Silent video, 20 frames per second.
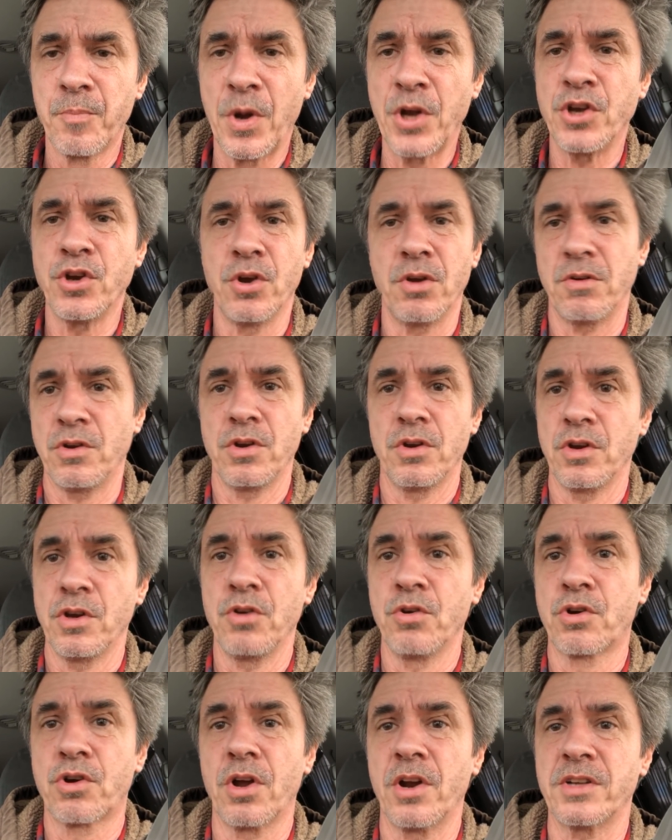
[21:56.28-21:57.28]
But you
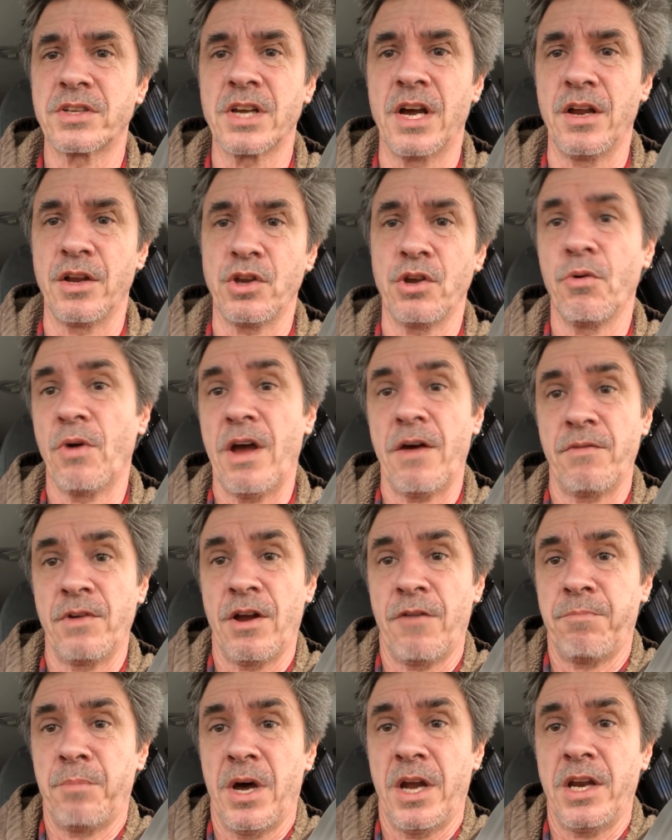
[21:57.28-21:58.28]
could have done, you have
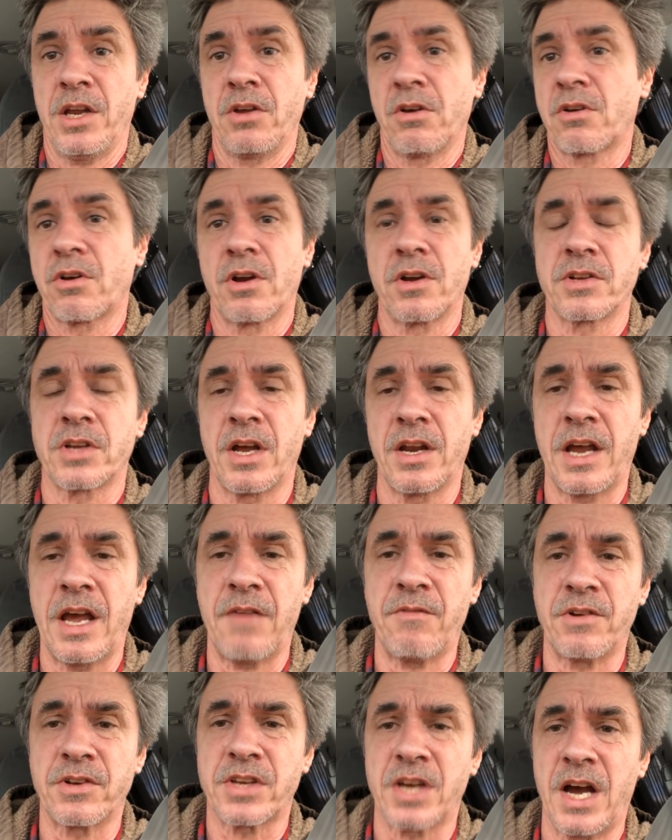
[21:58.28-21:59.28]
enough money, you could have done
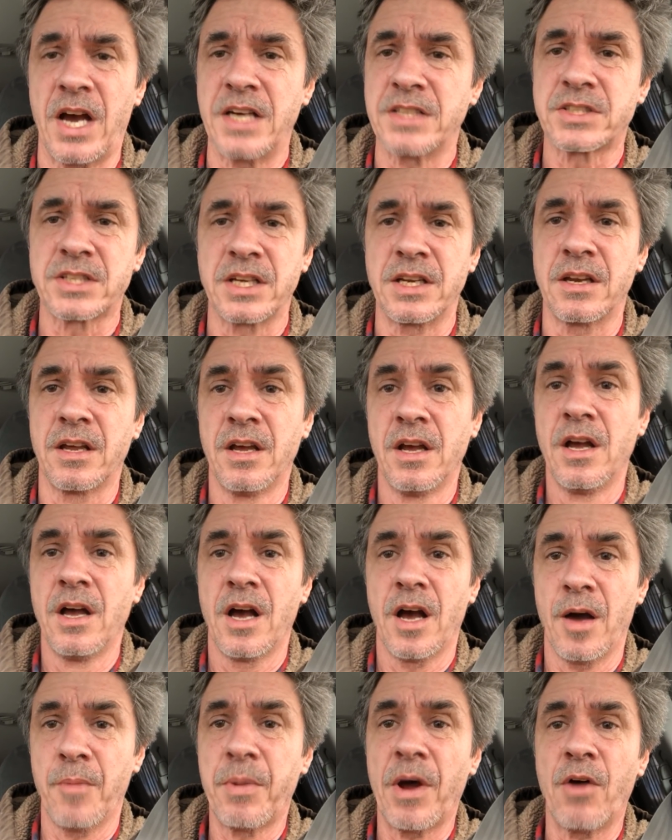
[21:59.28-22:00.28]
advertising
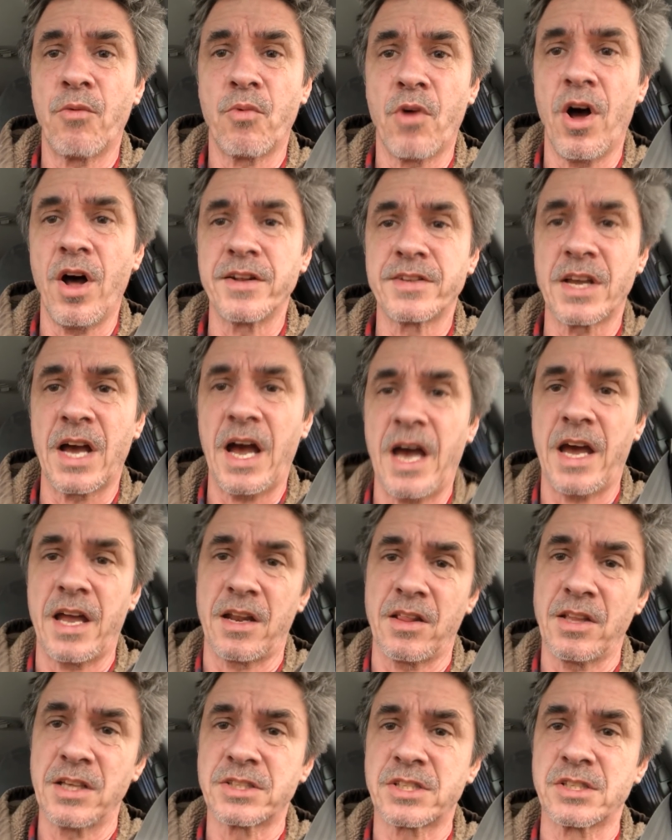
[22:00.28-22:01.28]
about raw
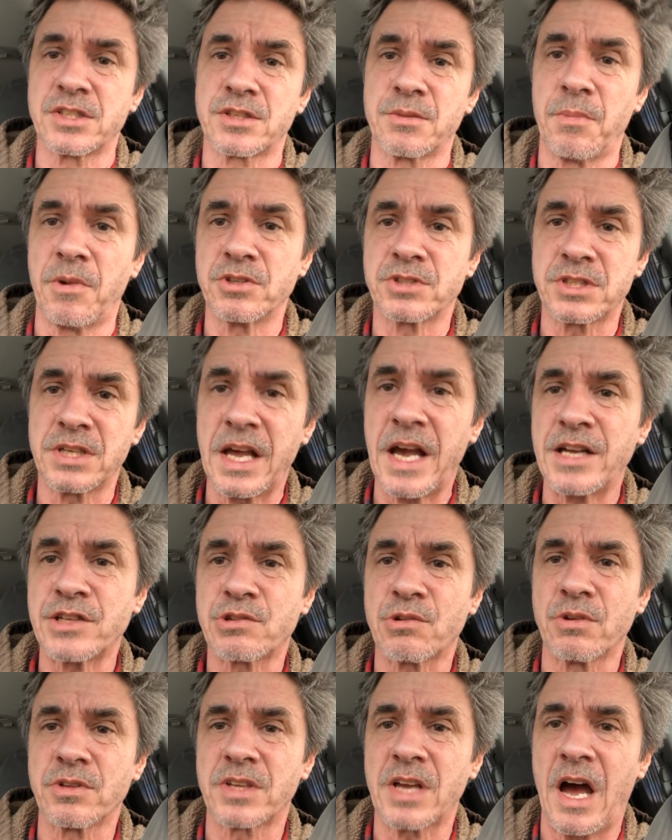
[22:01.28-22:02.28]
diet, and this is the most
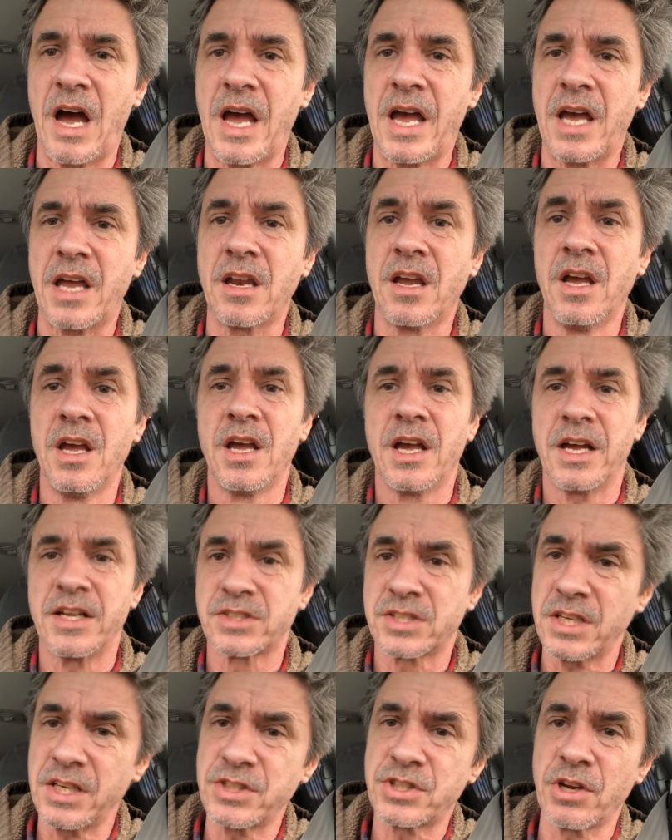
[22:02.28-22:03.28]
natural diet.
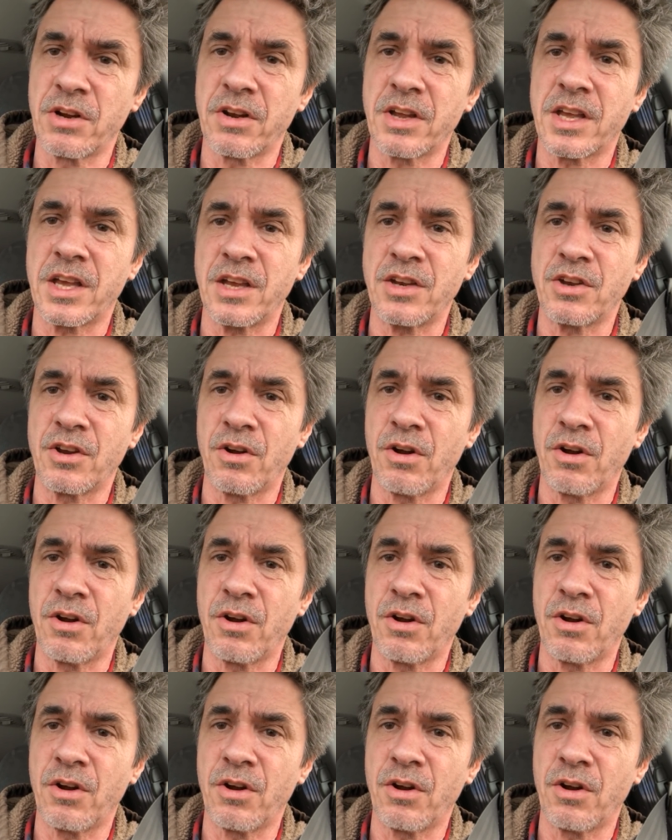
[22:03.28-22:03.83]
It's easier to get